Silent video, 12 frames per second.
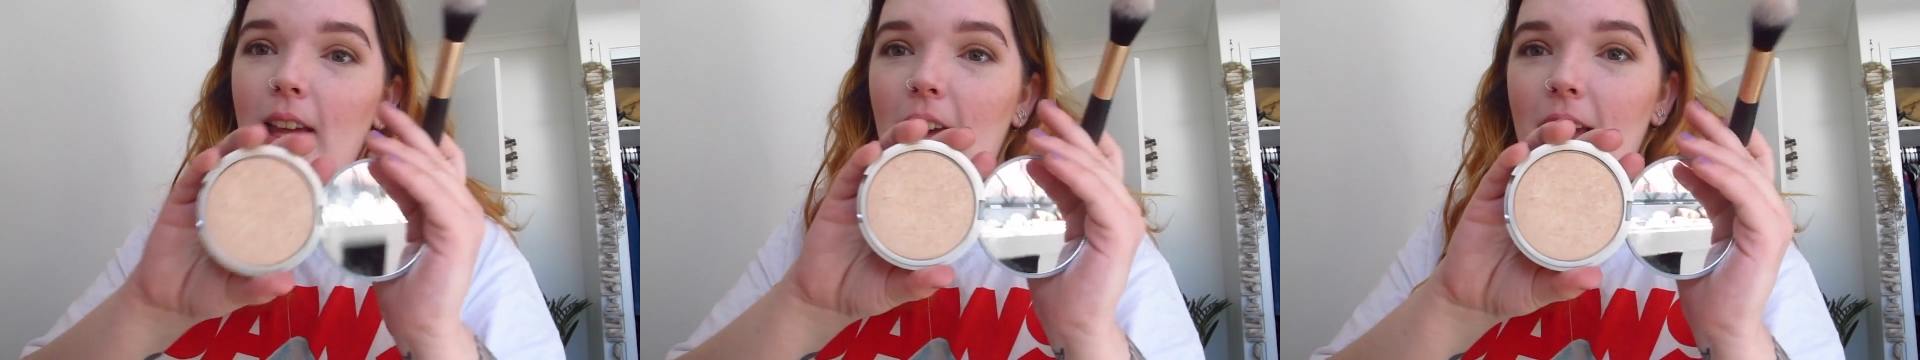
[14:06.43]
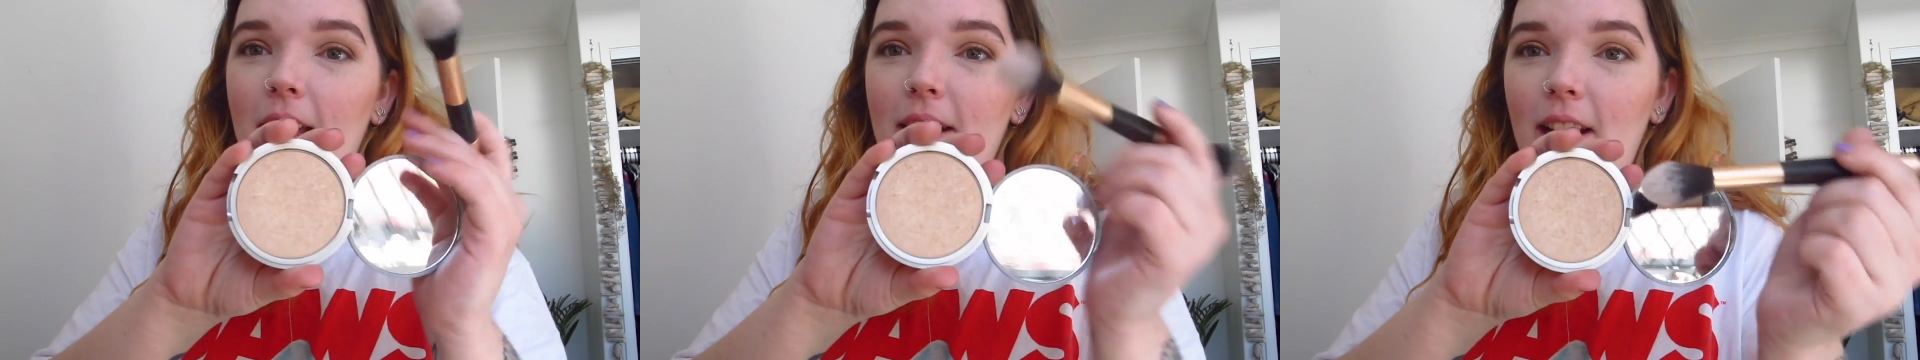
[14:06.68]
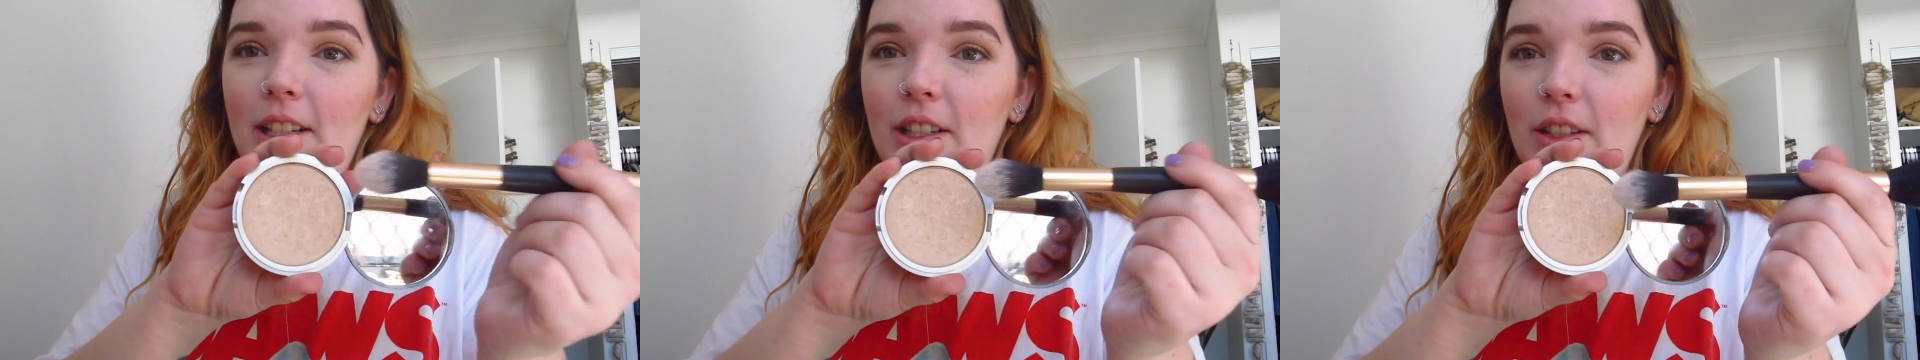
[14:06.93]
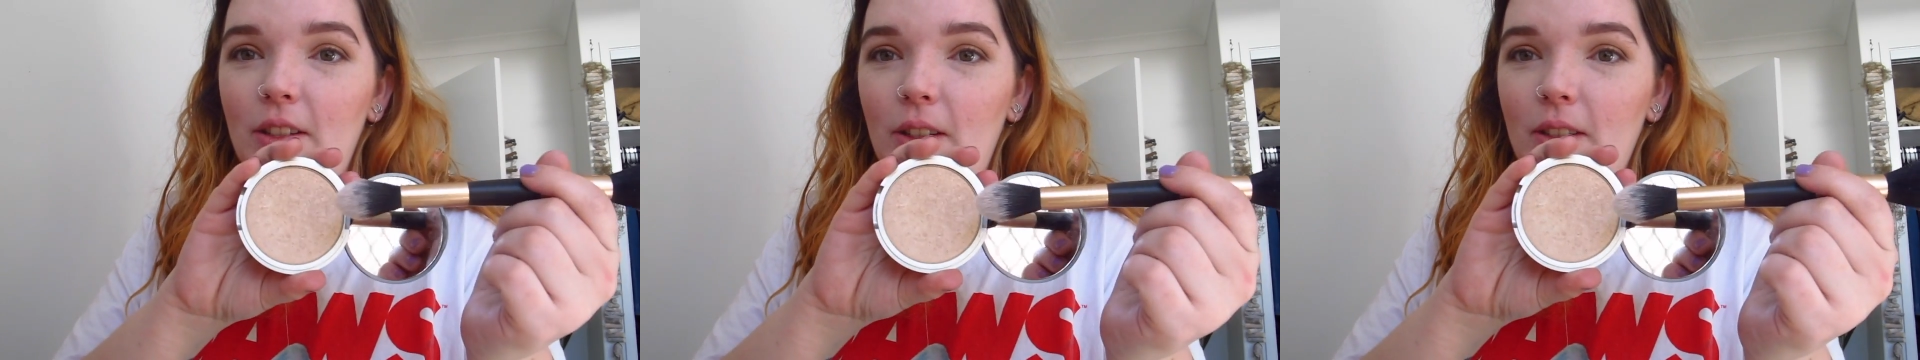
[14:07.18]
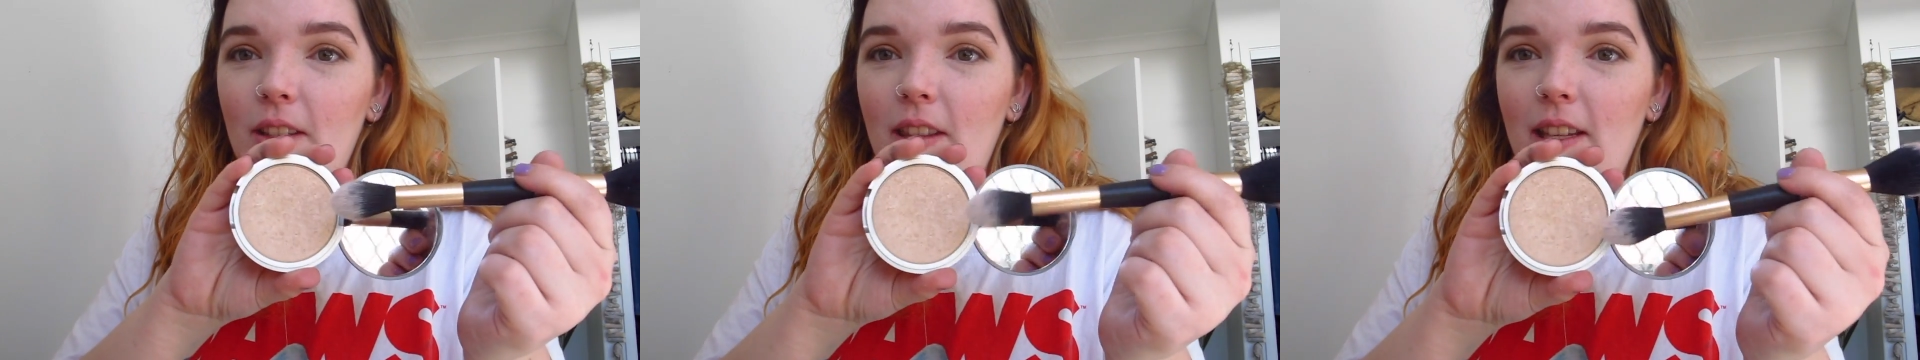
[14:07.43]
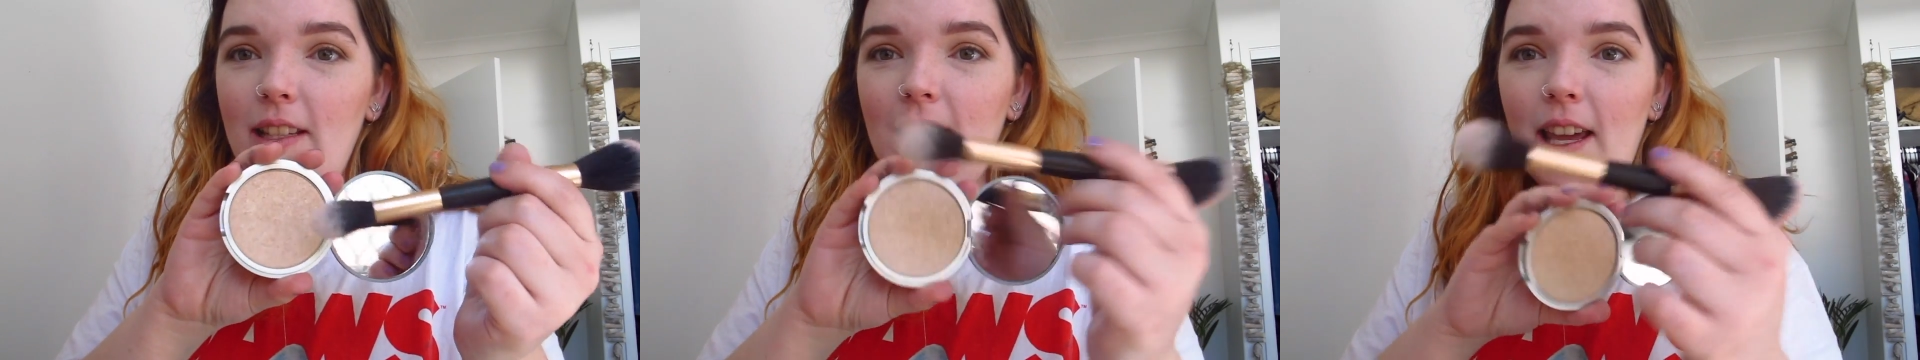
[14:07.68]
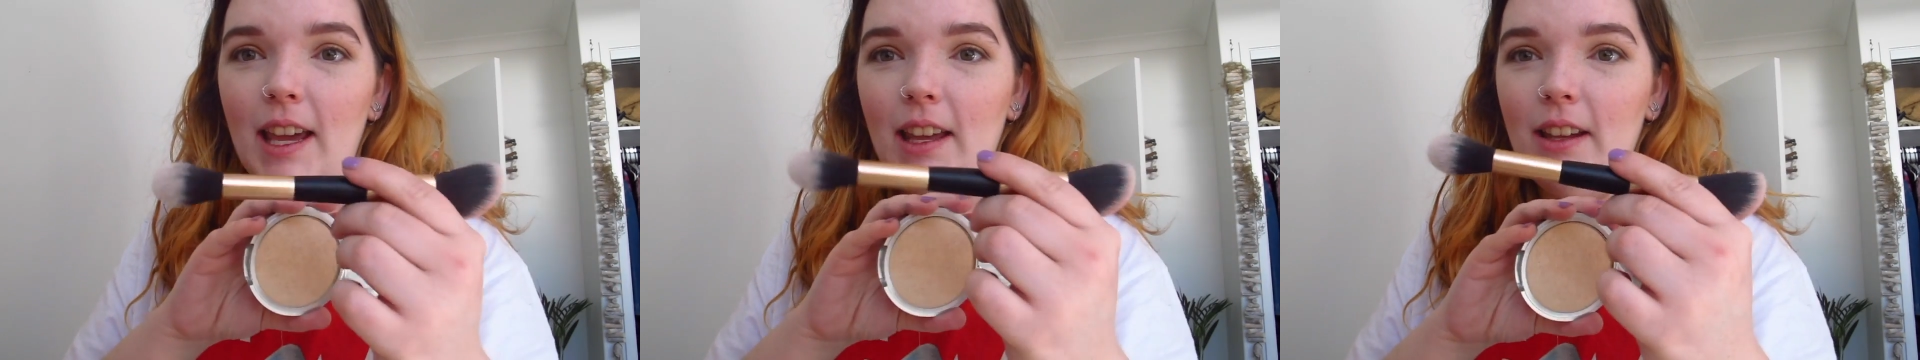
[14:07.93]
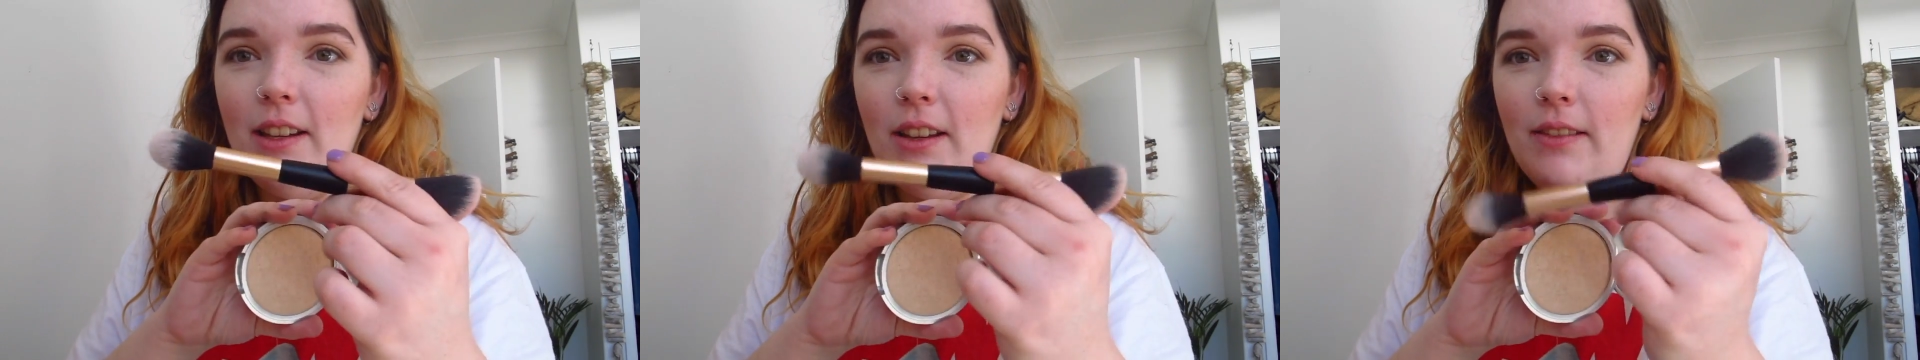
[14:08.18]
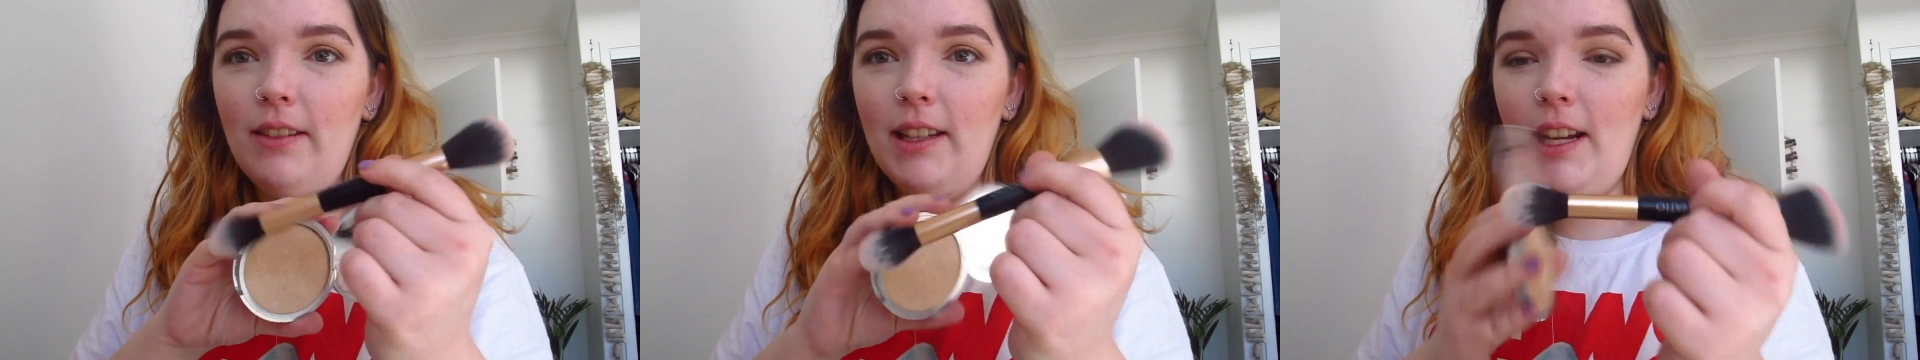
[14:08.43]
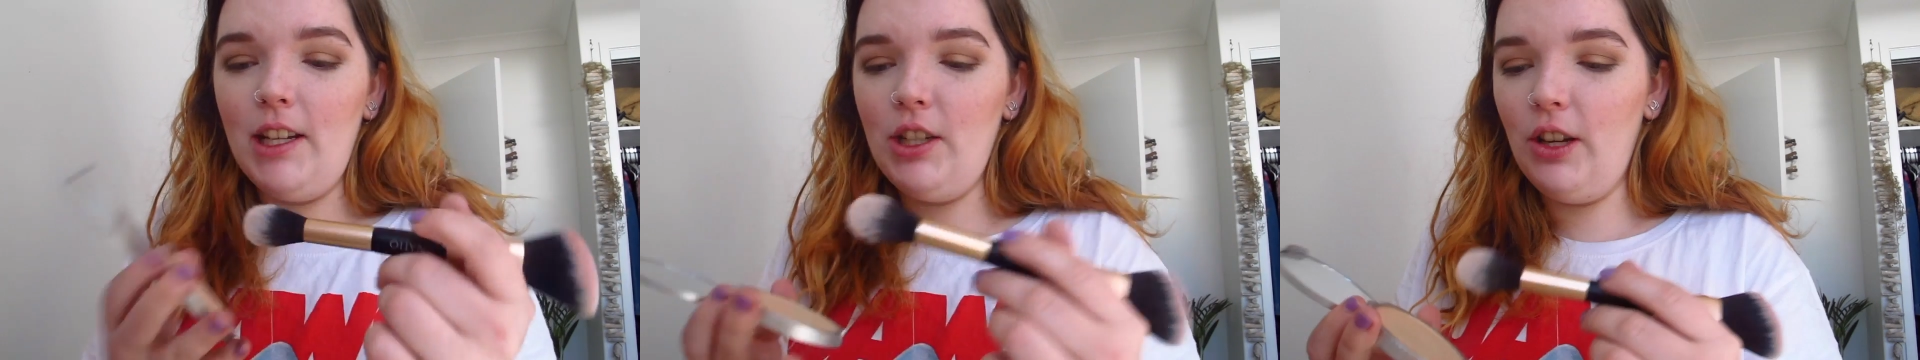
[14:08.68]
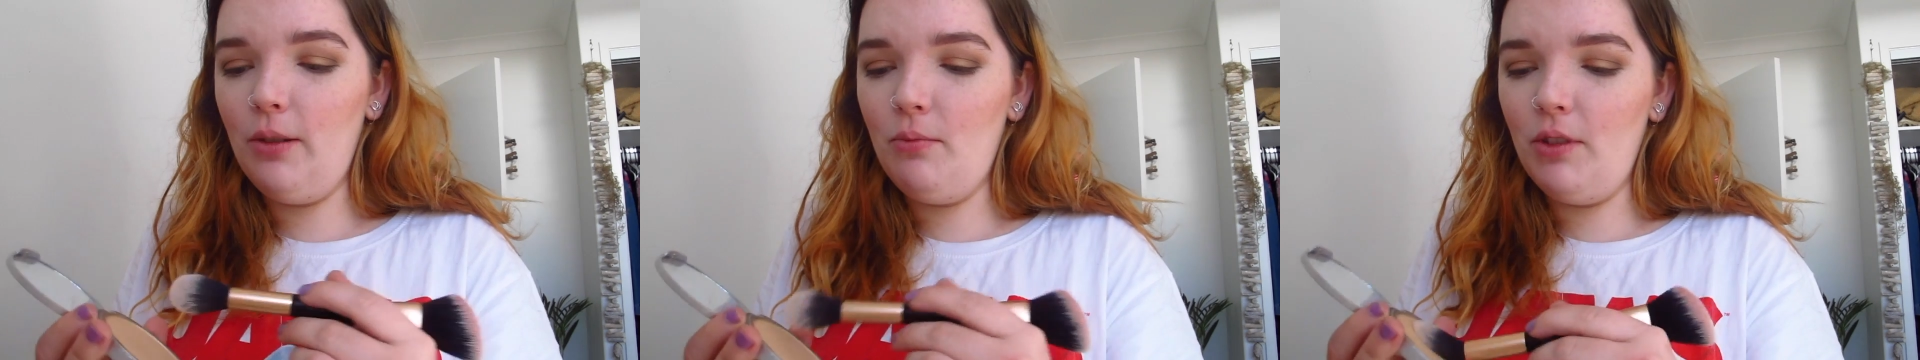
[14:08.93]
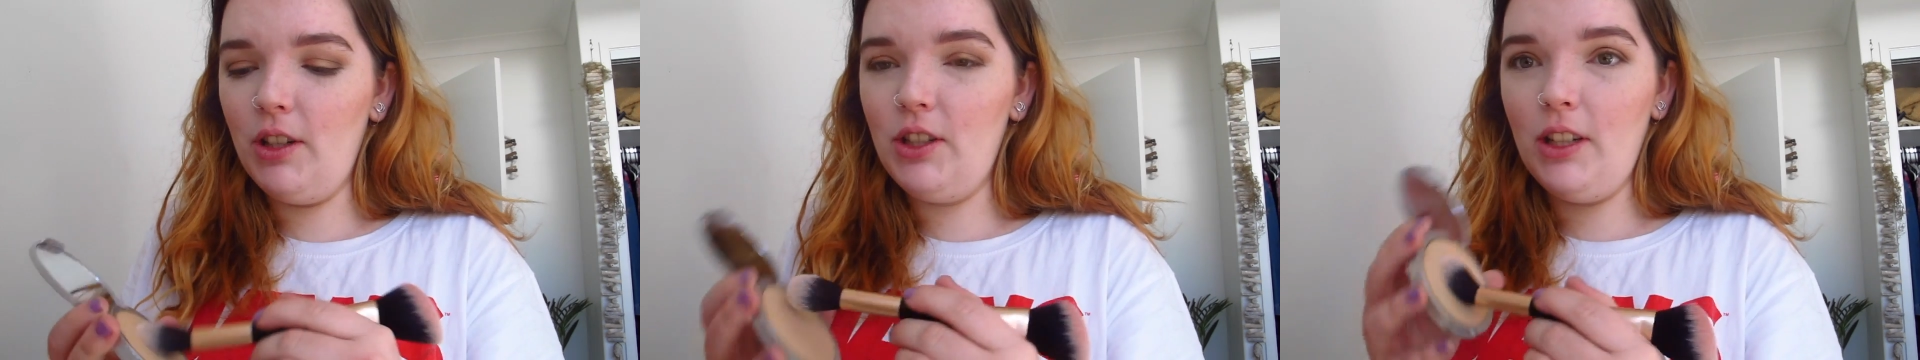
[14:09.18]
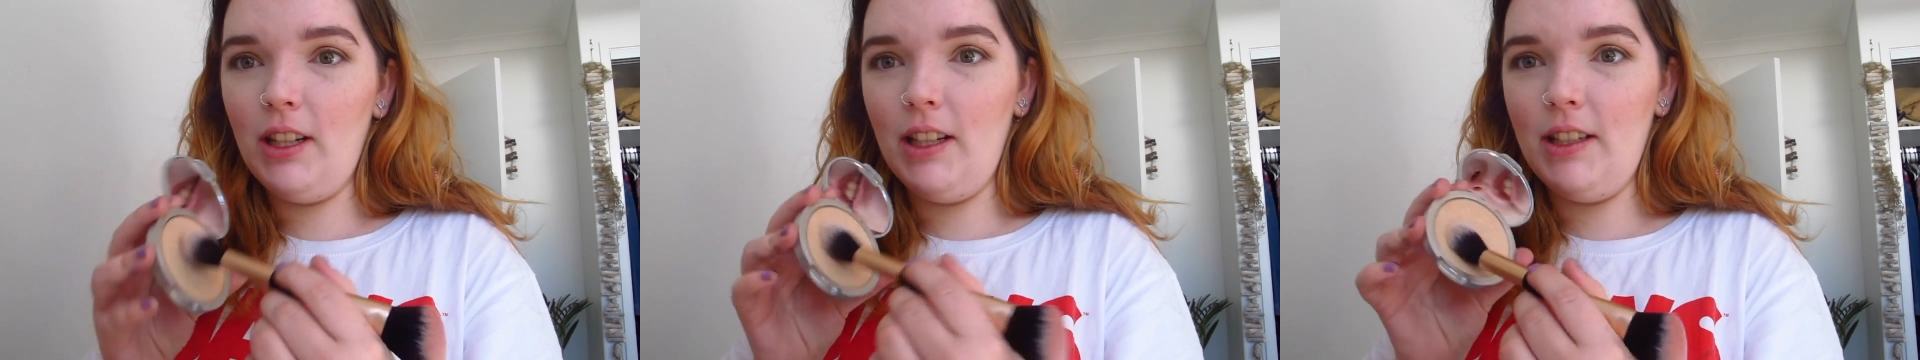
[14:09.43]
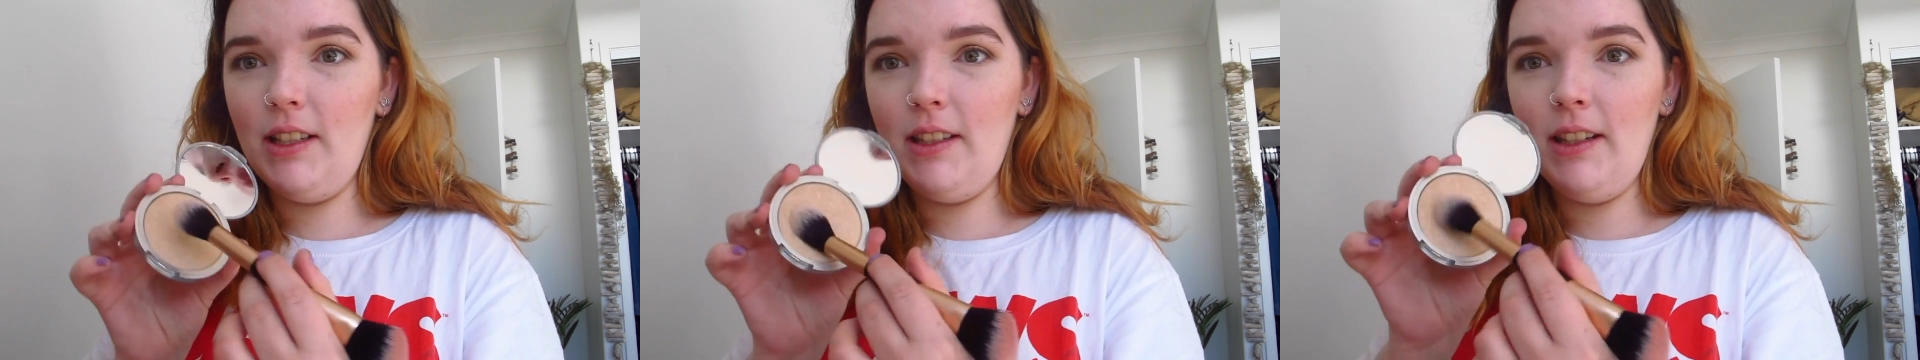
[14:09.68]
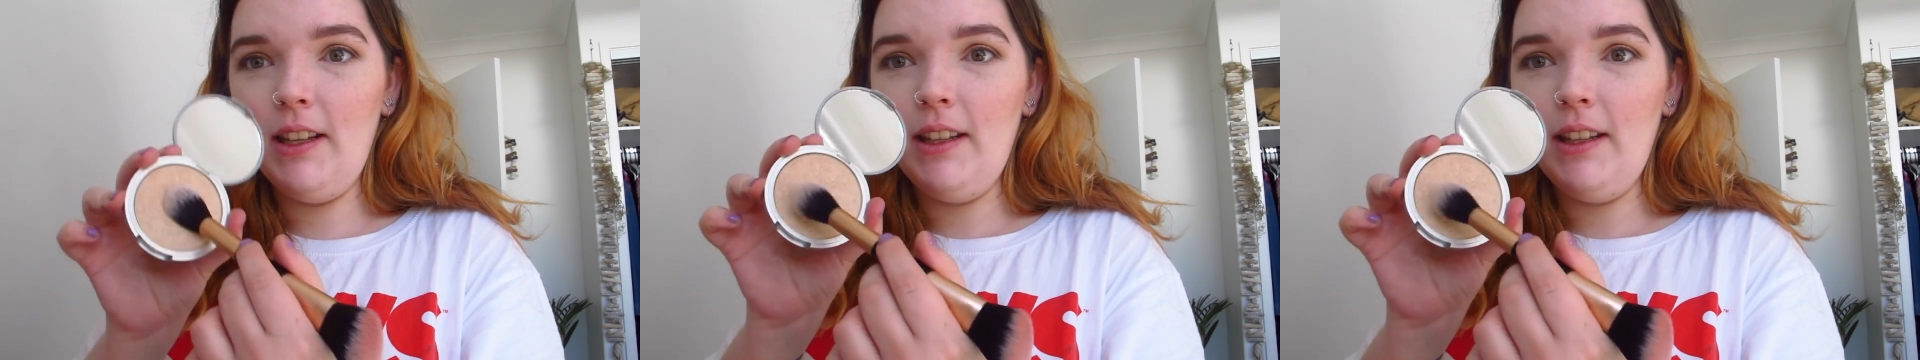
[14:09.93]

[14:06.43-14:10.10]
and I just use this end of the Nashade brush, and I just